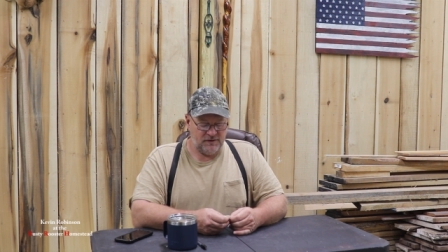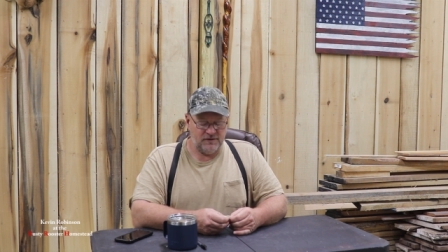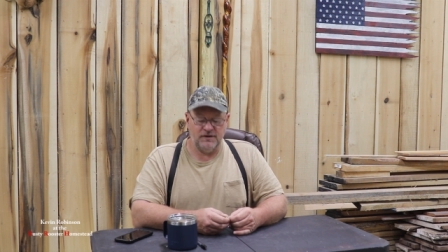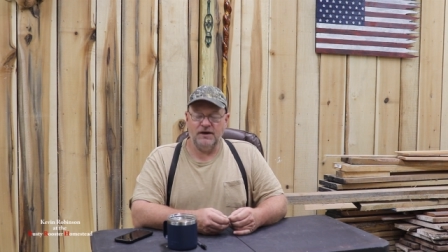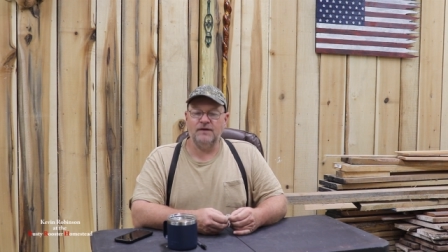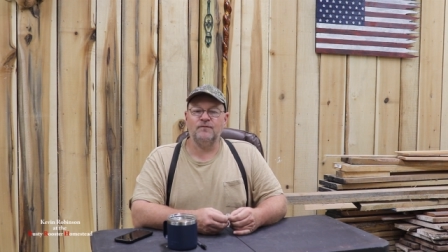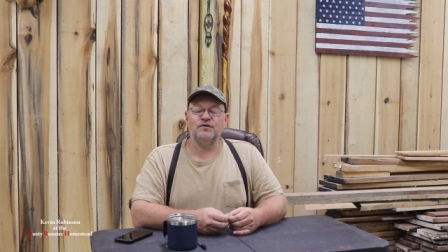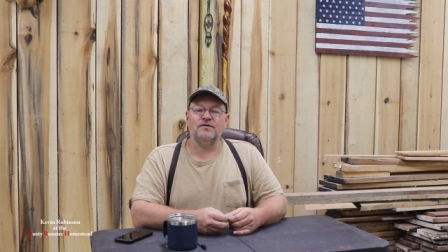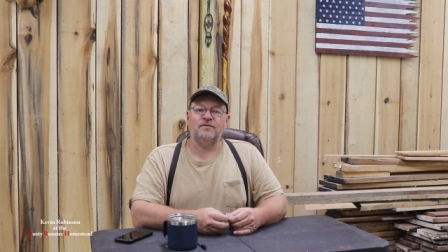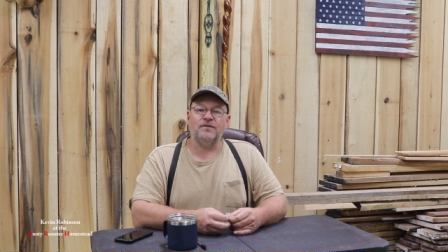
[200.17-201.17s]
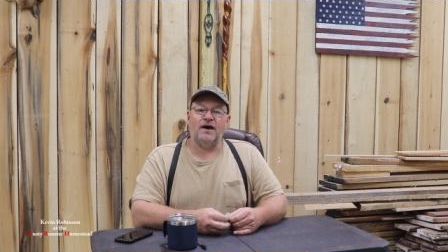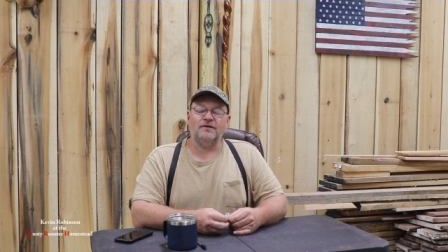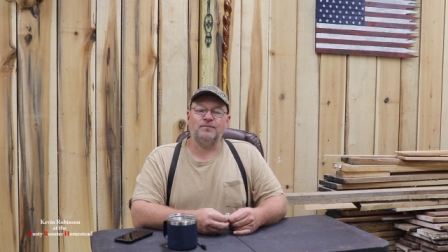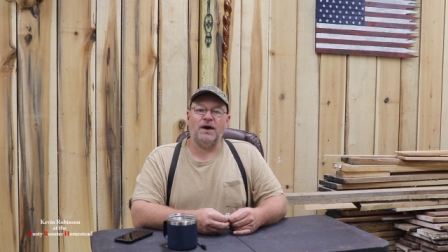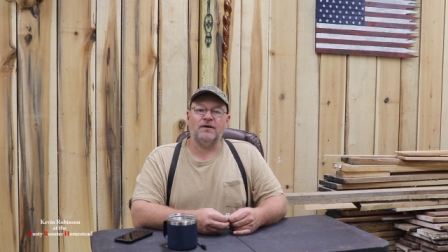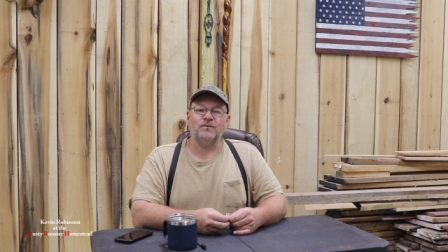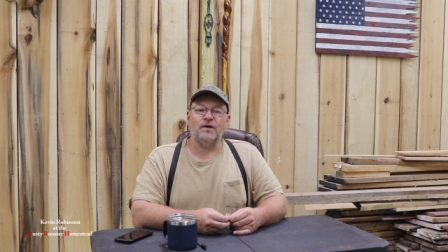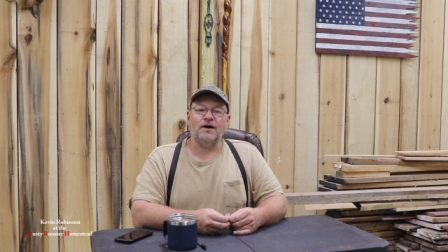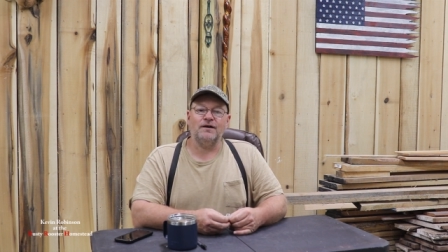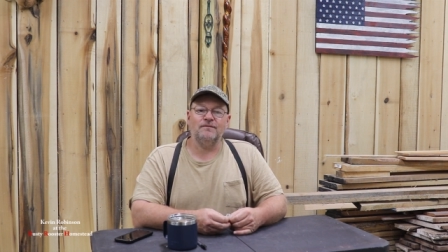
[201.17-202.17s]
even the Flashback
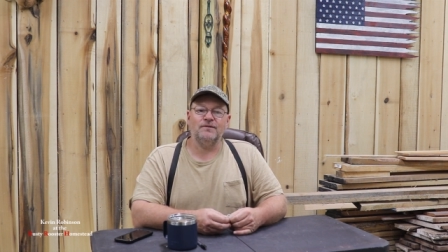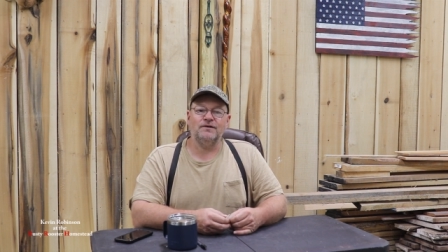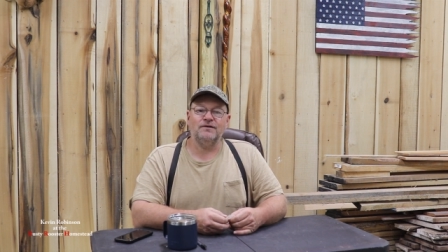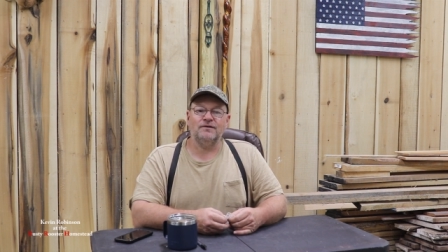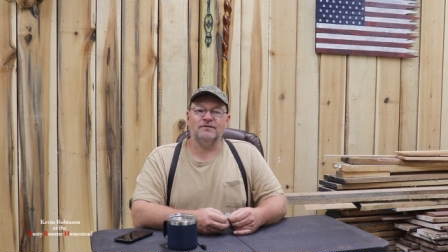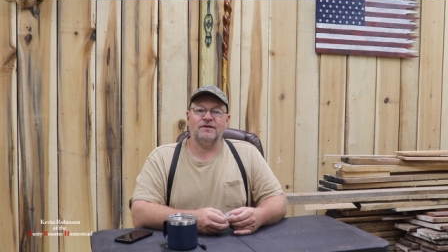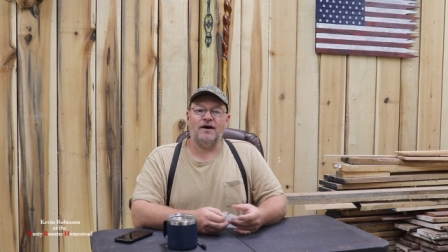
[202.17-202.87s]
Friday videos.